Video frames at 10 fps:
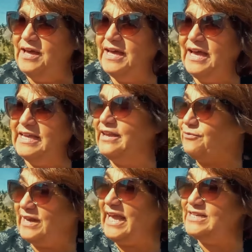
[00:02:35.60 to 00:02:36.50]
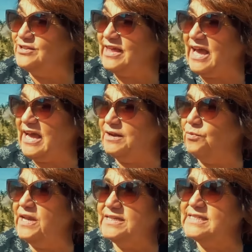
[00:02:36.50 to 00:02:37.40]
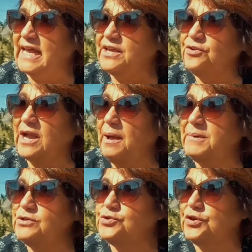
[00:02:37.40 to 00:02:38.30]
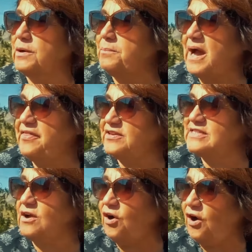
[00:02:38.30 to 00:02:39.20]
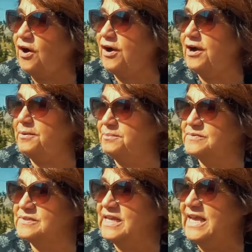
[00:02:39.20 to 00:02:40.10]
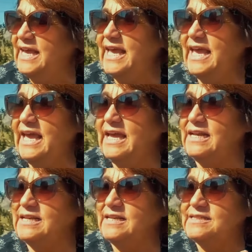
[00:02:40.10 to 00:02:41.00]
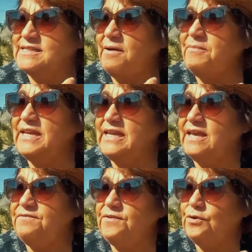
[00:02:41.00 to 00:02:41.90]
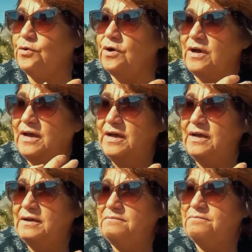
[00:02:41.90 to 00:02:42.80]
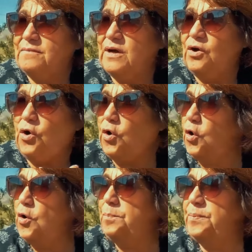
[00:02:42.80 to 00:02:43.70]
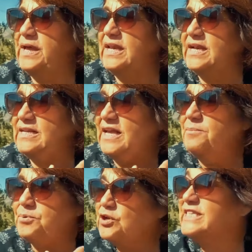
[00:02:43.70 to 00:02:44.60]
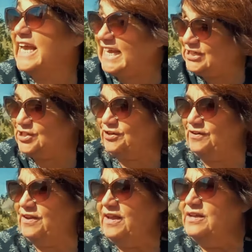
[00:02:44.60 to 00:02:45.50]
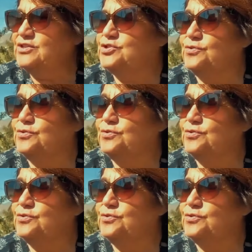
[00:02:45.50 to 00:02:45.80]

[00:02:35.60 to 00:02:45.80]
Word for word: I uh, can relate to that. Where it's like you come into your mother's arms and somebody give you hope, the protection, eh, protection yeah.